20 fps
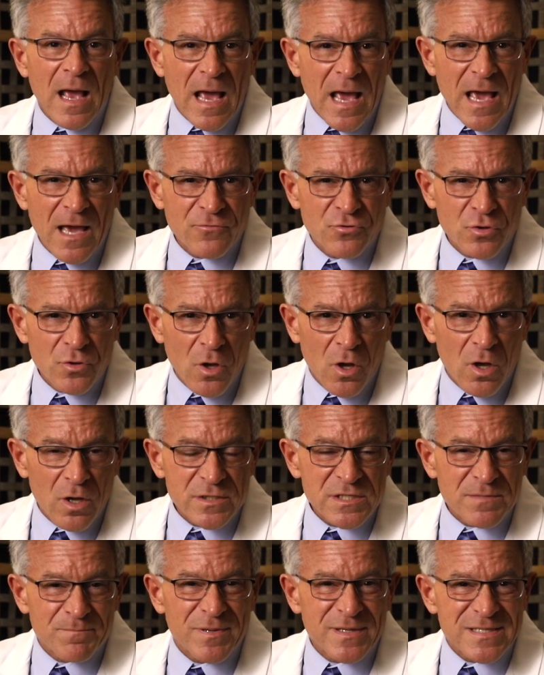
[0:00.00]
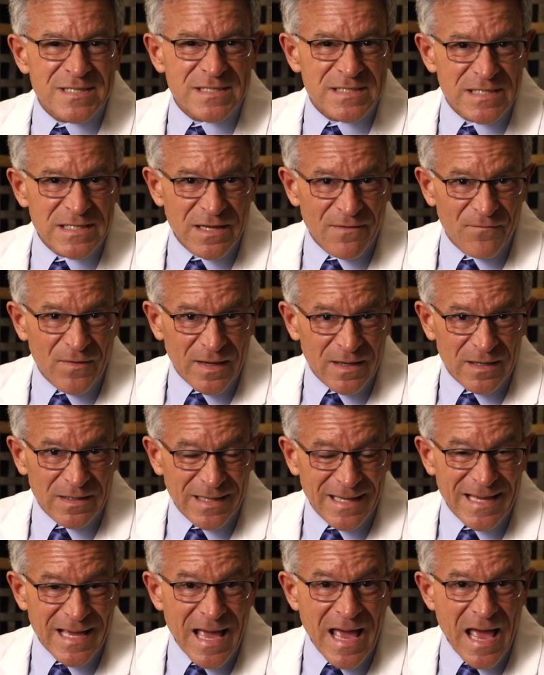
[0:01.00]
Adrenal
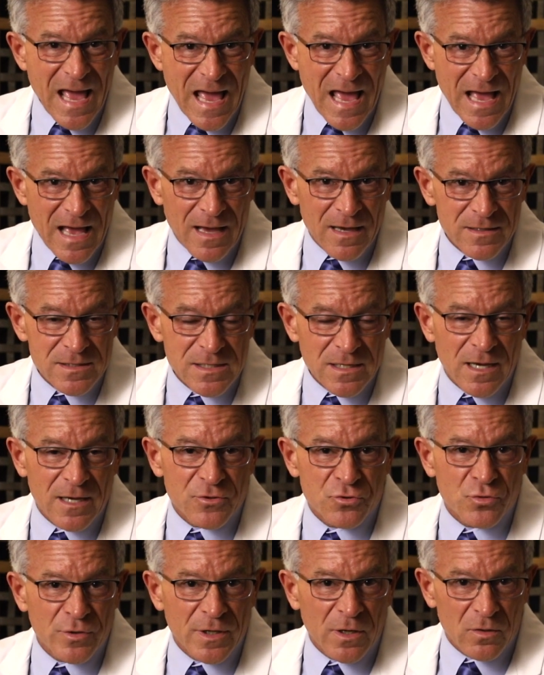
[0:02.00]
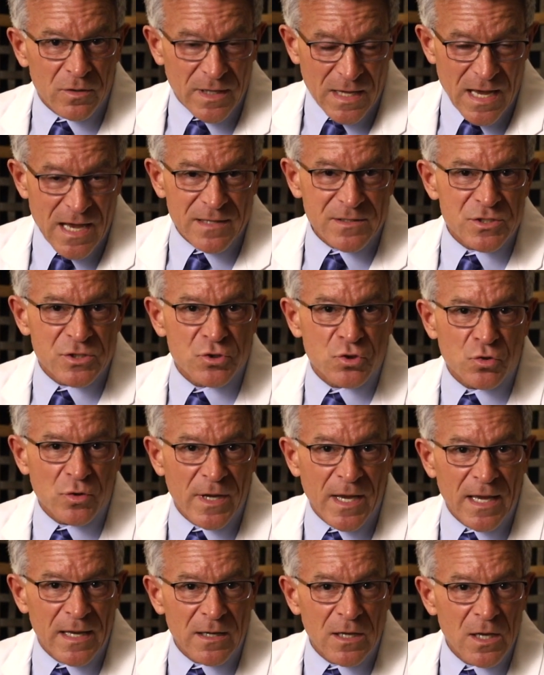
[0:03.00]
specifically has adrenal
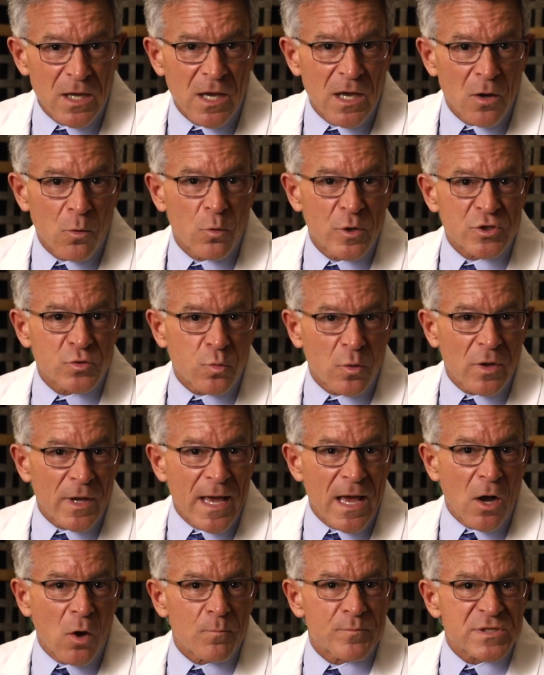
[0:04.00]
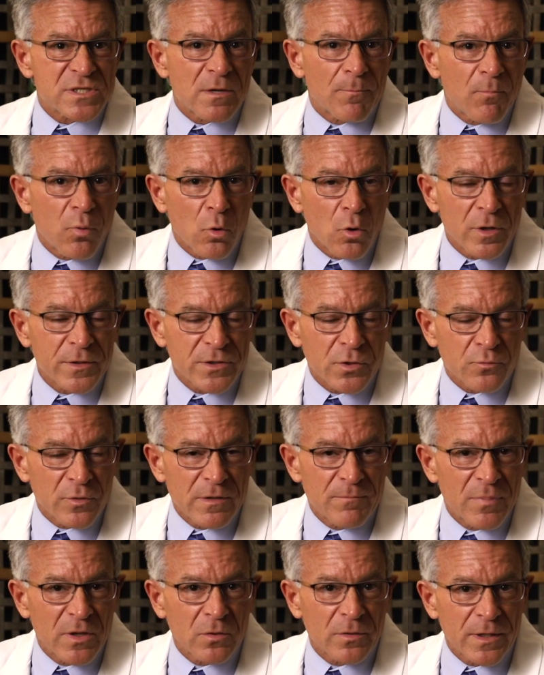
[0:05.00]
concentrate, which will help support the
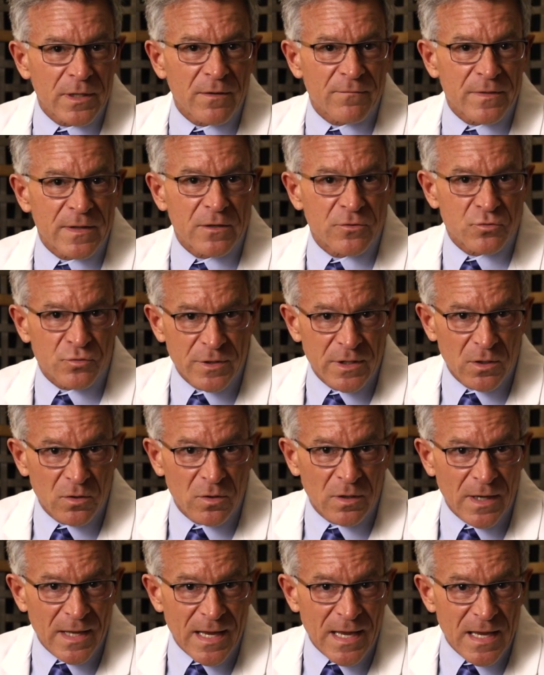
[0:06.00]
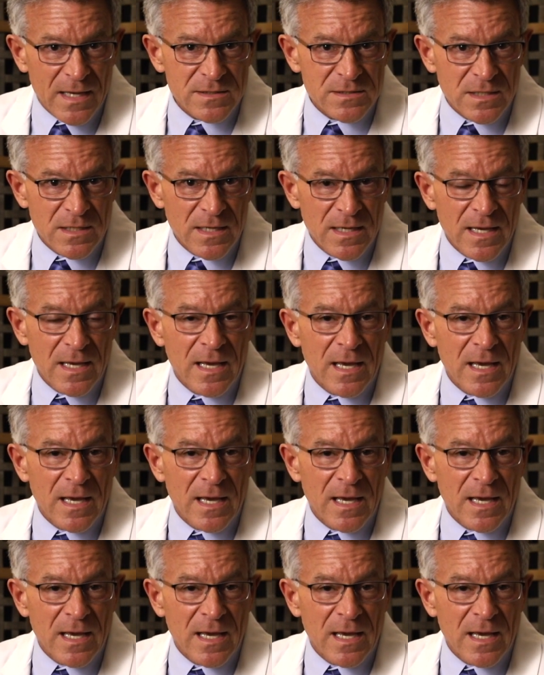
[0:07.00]
rebuilding of the adrenal glands.